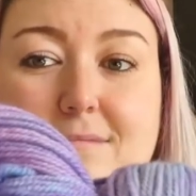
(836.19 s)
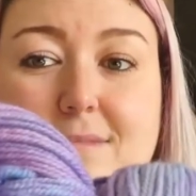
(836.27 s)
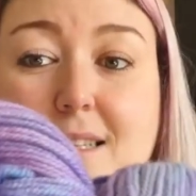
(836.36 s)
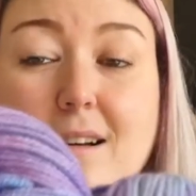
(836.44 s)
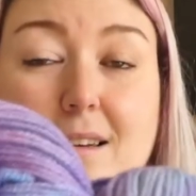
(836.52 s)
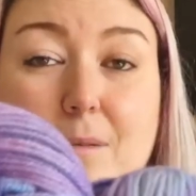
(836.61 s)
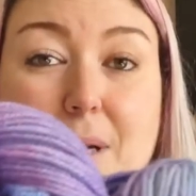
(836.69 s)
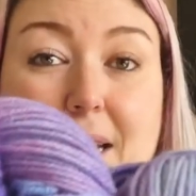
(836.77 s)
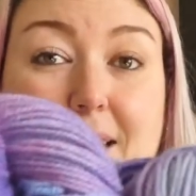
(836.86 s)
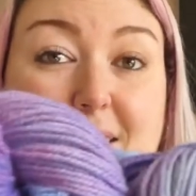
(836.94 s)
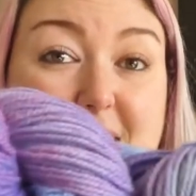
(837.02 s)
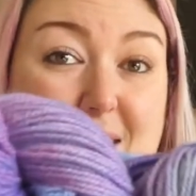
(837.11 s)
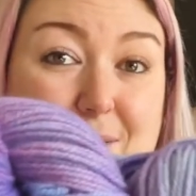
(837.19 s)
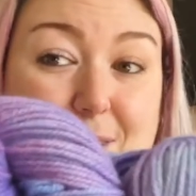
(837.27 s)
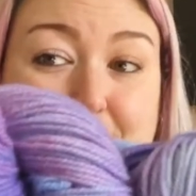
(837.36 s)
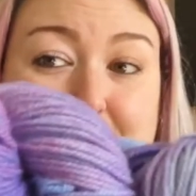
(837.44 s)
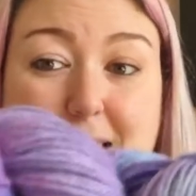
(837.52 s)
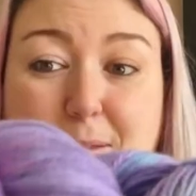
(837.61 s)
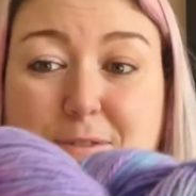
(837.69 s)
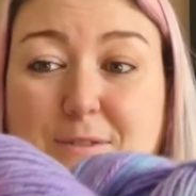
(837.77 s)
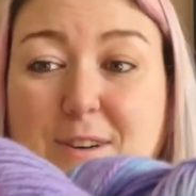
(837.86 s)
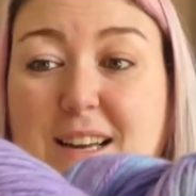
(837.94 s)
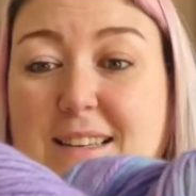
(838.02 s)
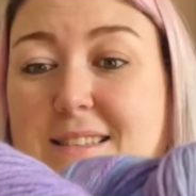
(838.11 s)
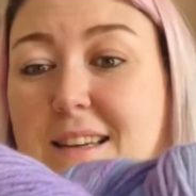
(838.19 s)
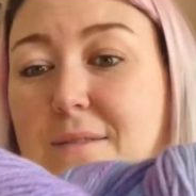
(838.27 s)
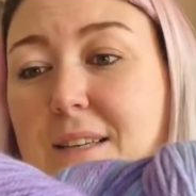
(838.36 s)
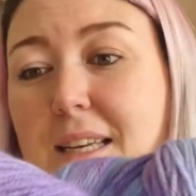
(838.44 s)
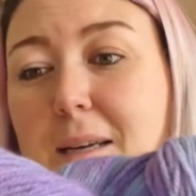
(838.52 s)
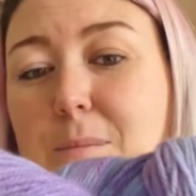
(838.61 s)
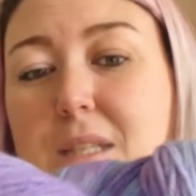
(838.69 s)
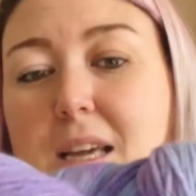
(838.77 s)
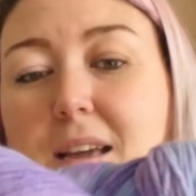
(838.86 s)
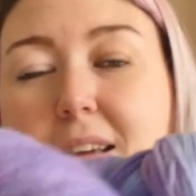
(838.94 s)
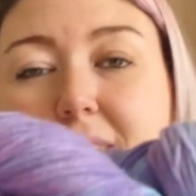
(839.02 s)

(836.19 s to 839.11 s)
the colourway. I haven't got a name for it. I never named it.